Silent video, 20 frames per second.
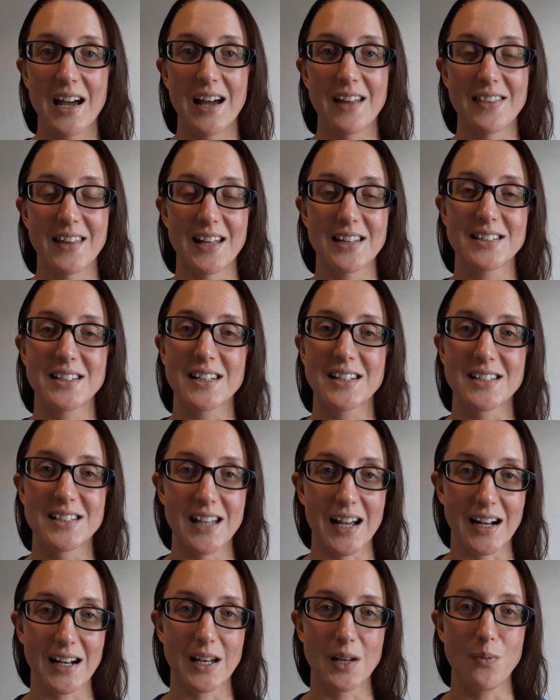and that's
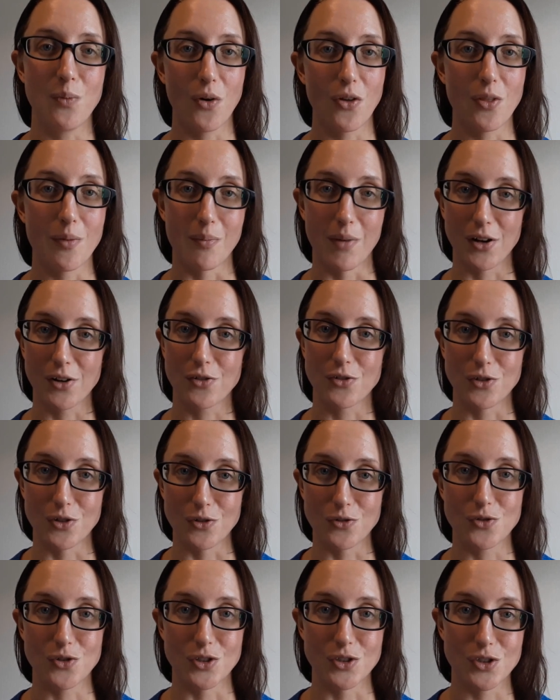exactly what the
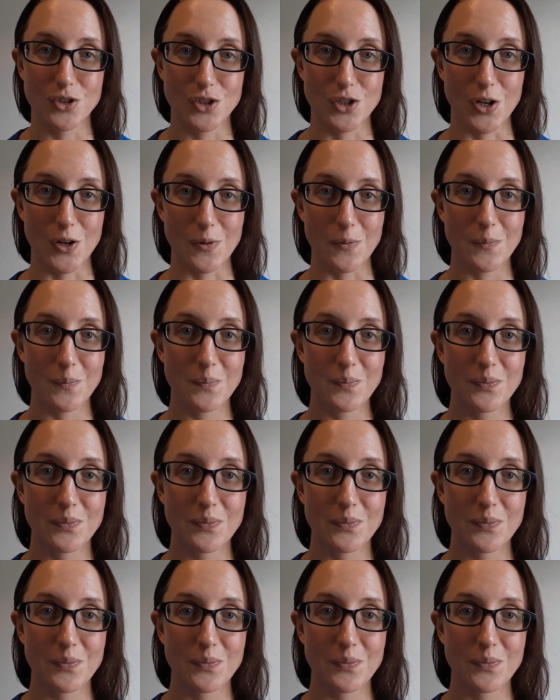micronutrients do.